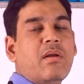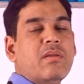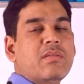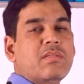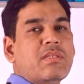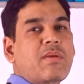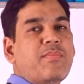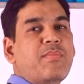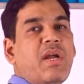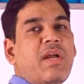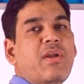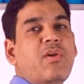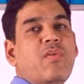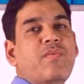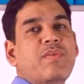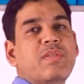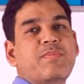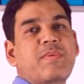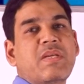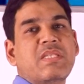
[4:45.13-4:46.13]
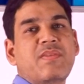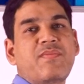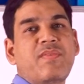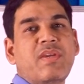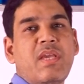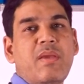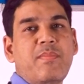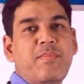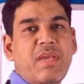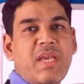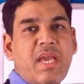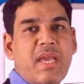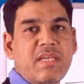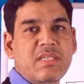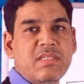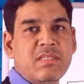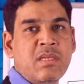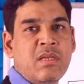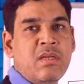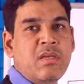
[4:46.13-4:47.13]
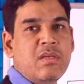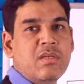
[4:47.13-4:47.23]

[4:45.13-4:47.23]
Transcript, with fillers: some kind of specific APIs.